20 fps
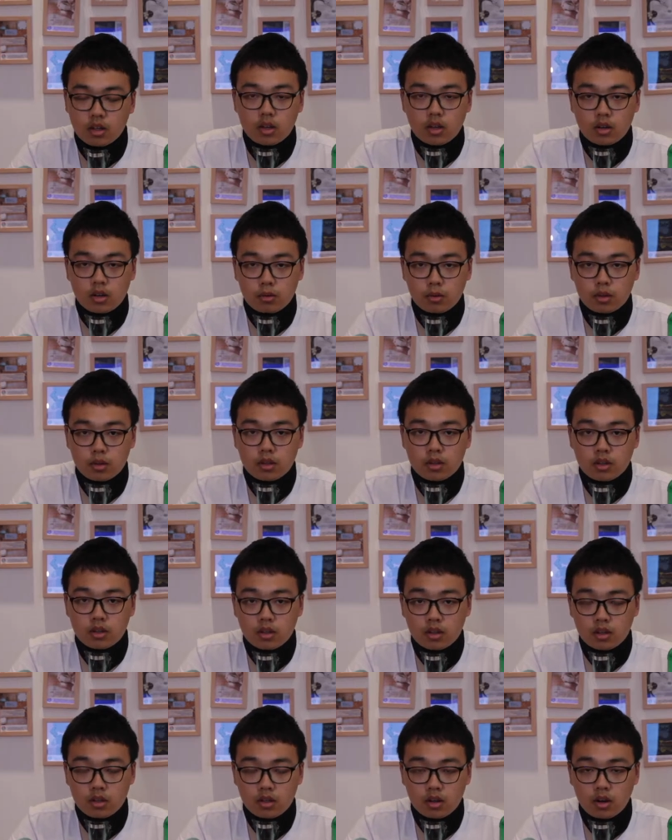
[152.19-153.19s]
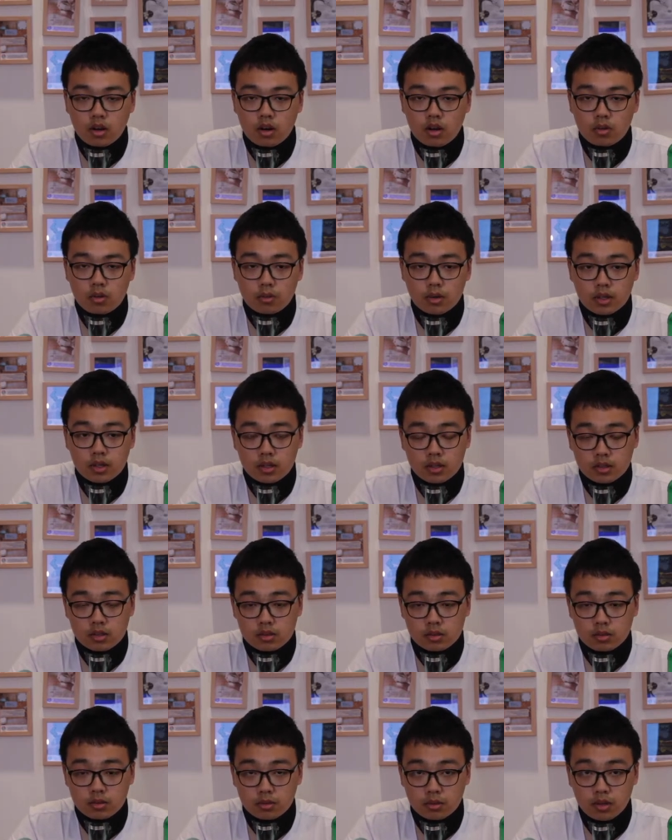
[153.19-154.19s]
When the heart rate is
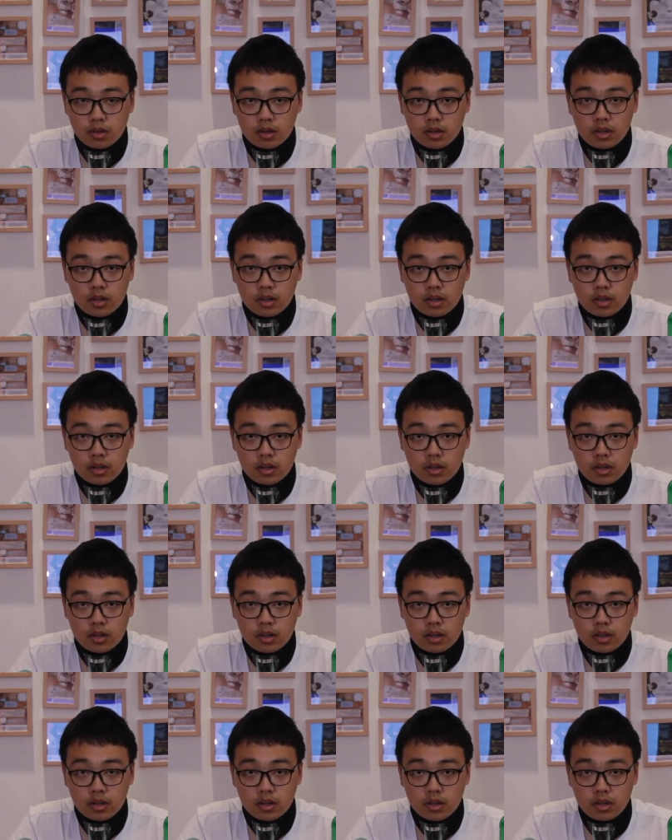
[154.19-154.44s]
too high